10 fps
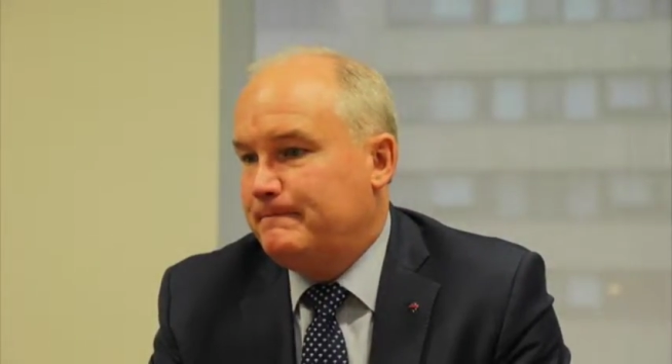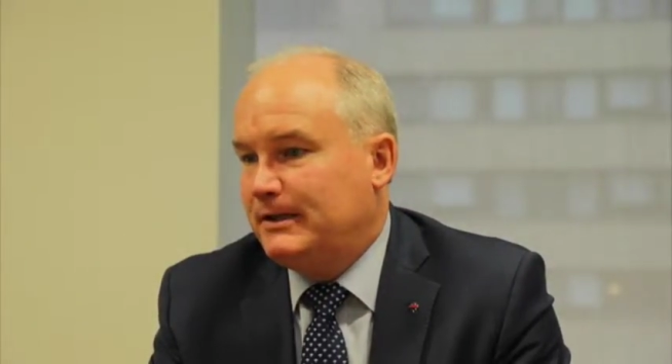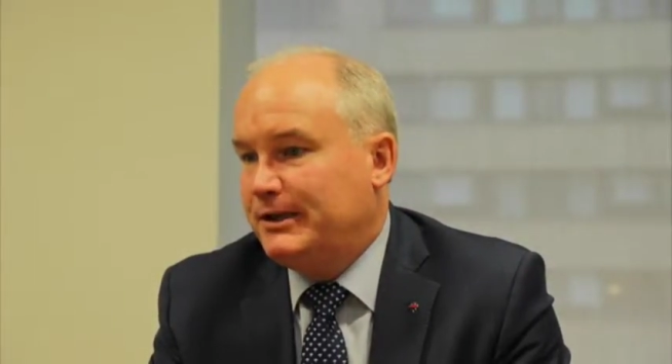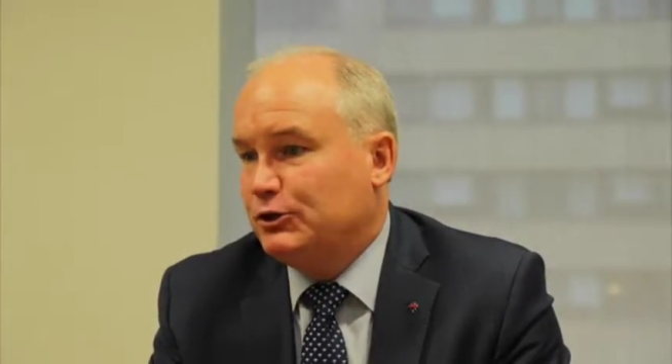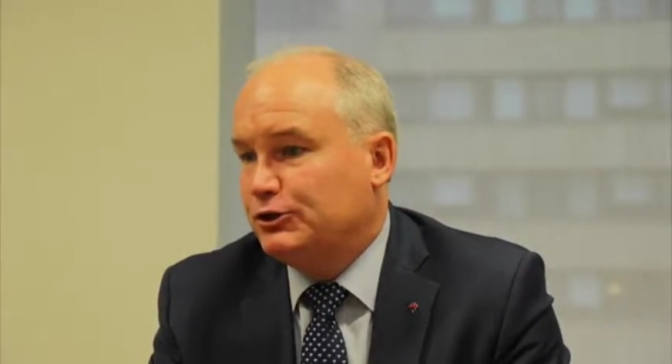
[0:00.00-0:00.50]

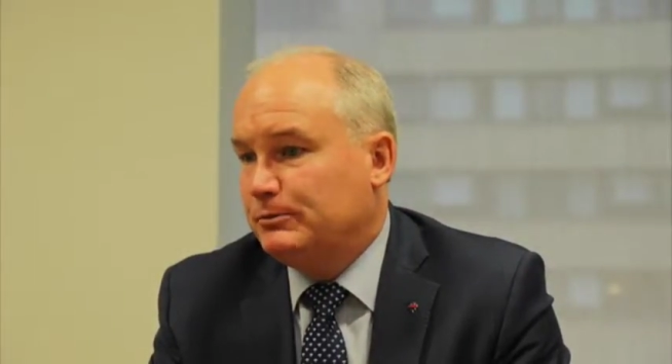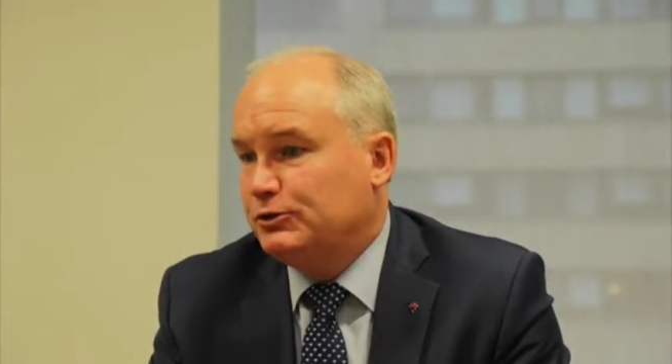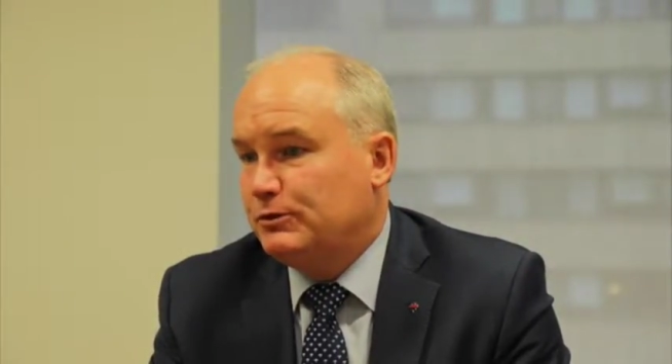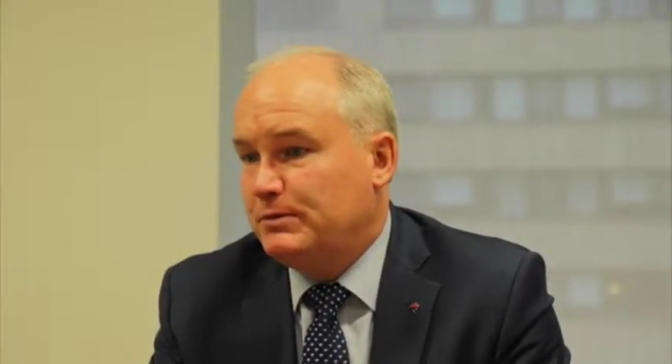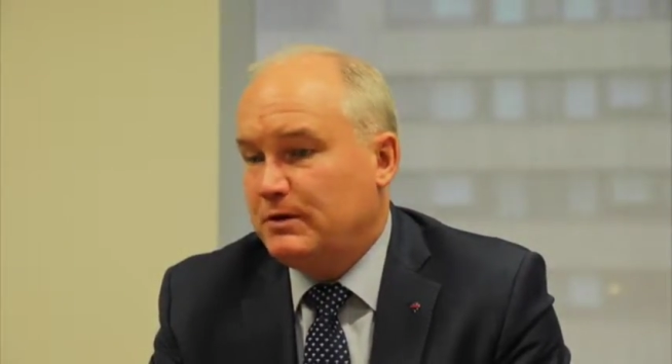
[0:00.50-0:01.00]
leadership
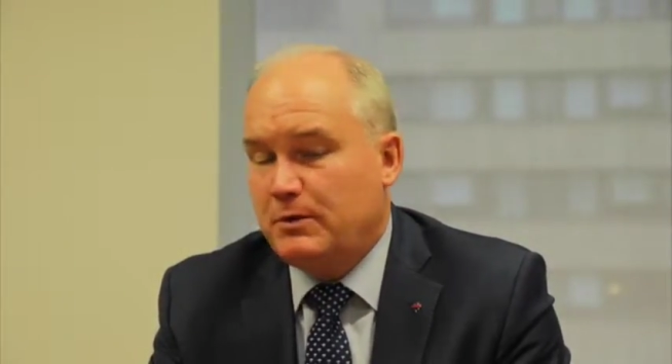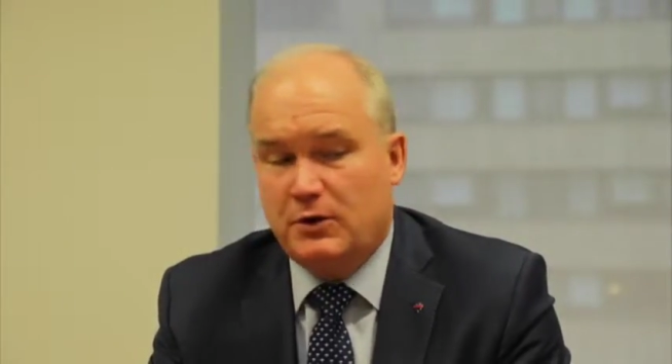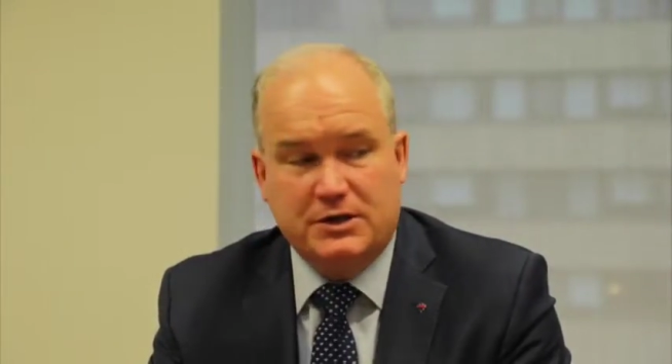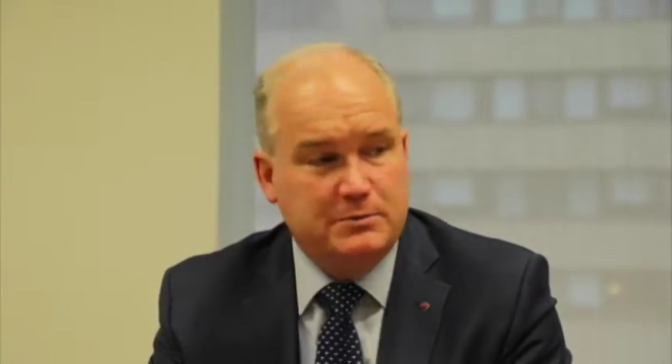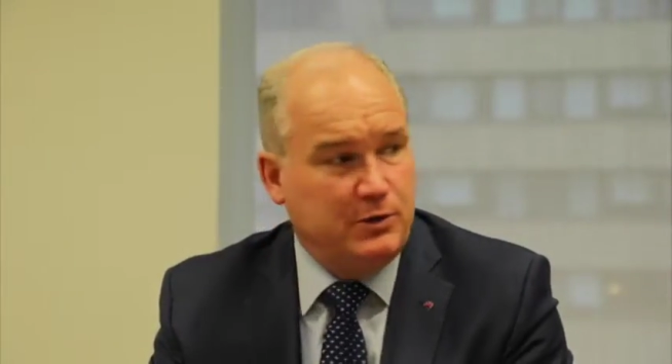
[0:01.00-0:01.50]
should be
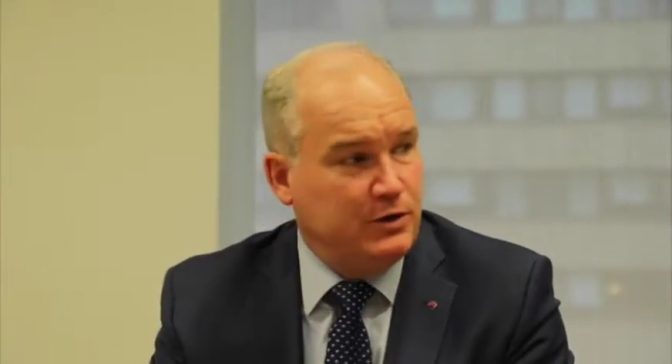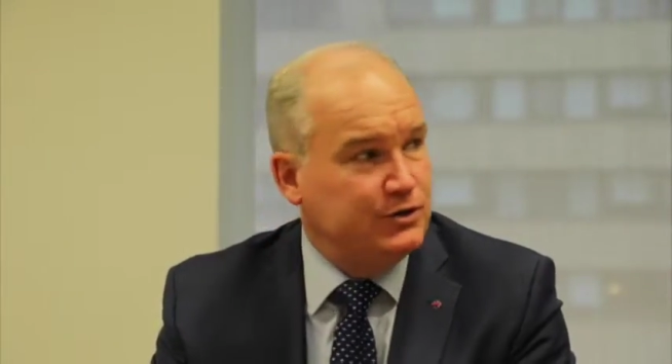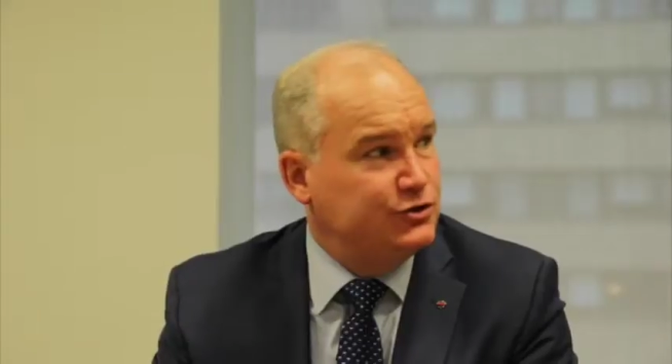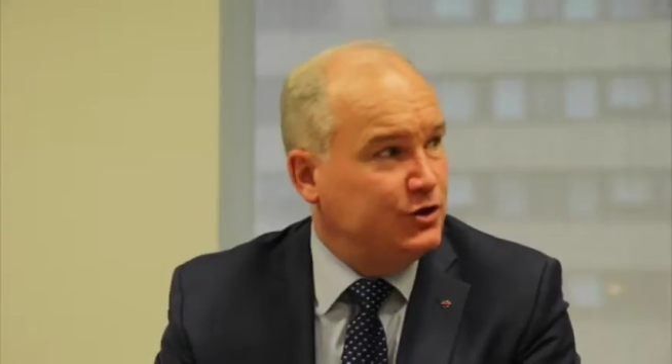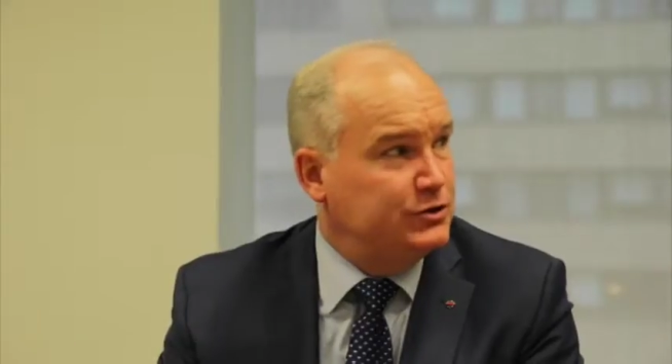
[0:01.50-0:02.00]
about
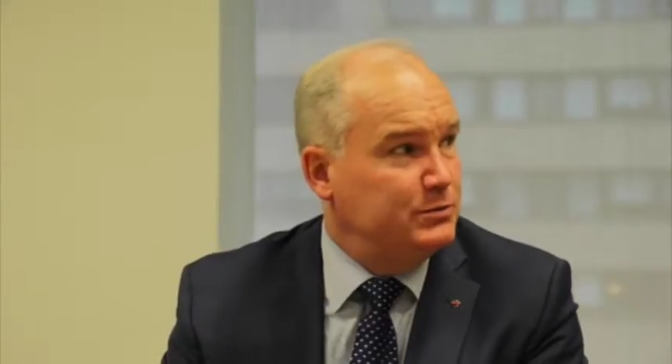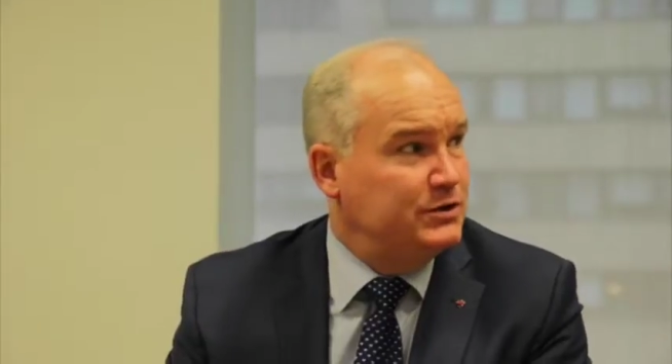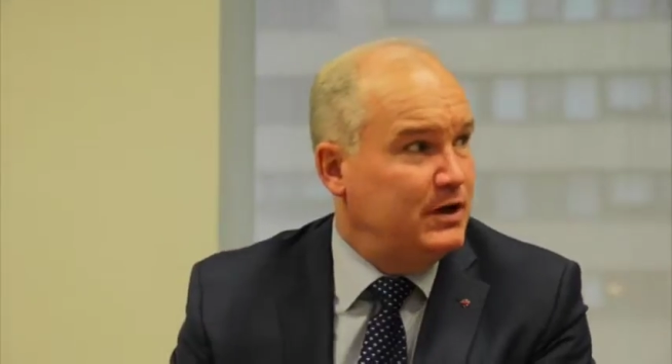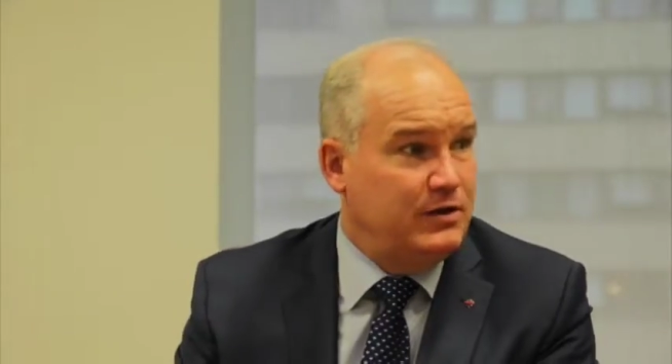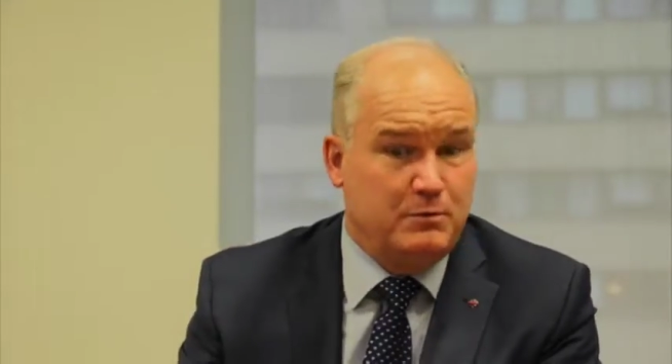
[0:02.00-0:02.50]
experience,
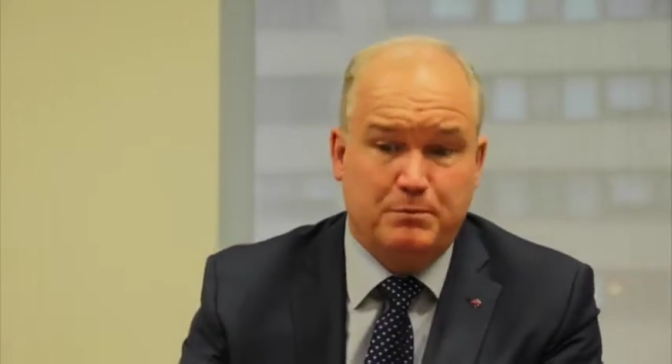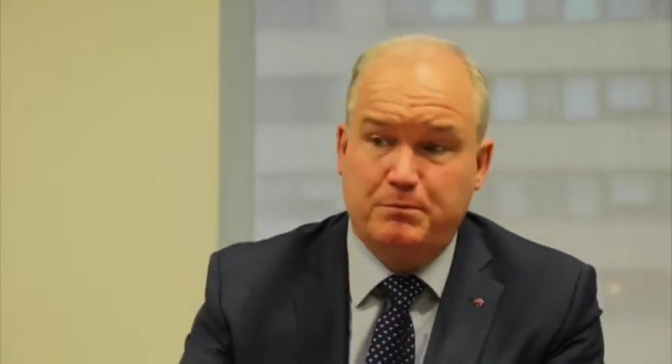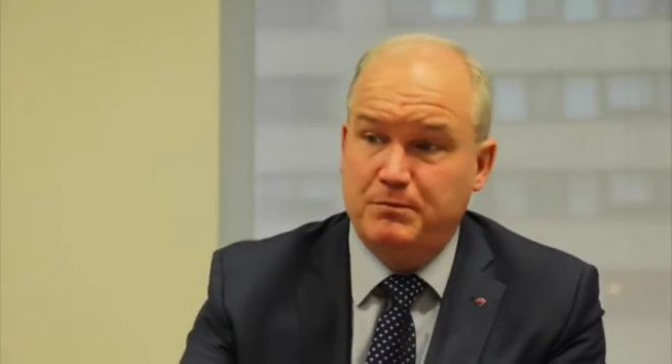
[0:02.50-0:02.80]
judgment, and the,